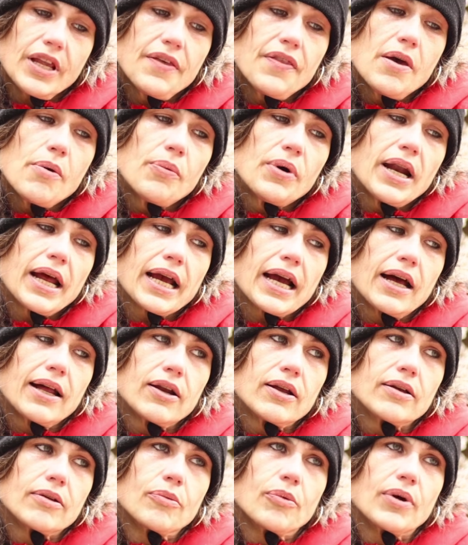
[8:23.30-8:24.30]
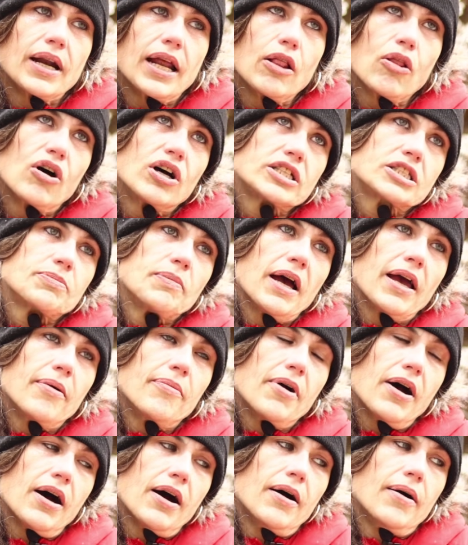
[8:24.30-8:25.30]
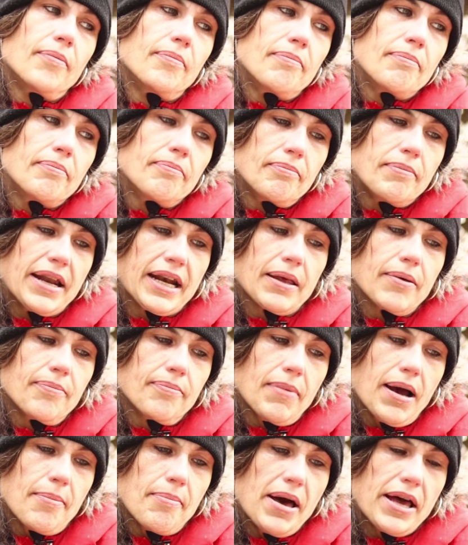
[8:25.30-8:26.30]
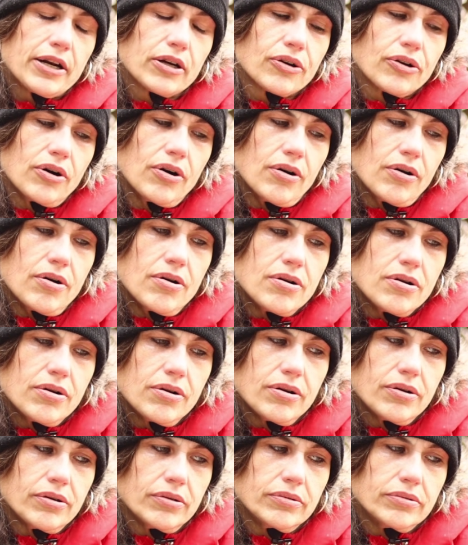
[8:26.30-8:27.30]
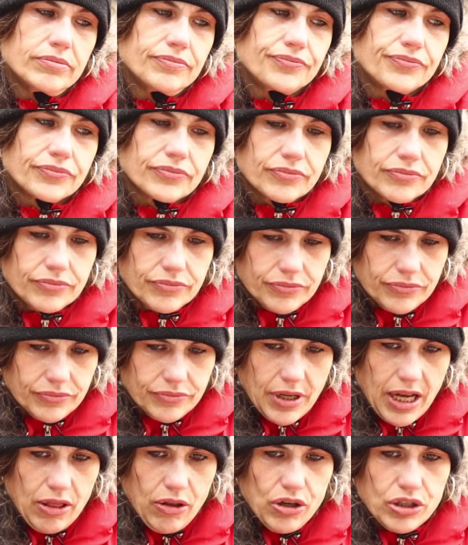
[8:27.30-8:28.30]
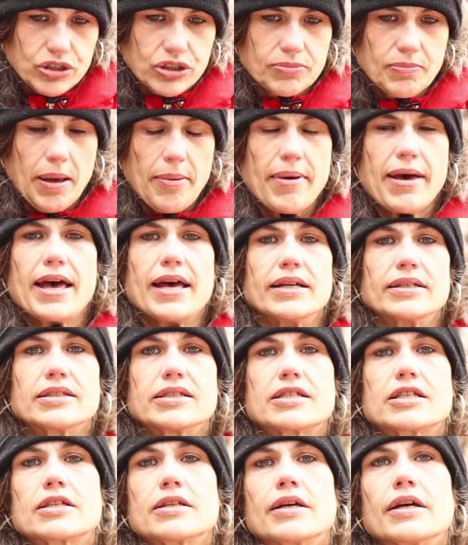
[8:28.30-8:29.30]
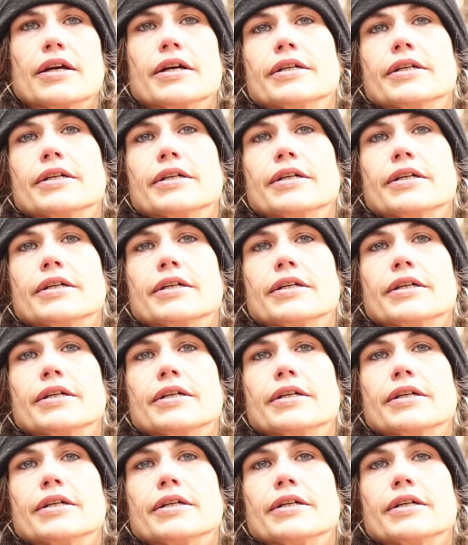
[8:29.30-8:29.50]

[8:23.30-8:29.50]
And then when I lost my my medical, I lost my meds,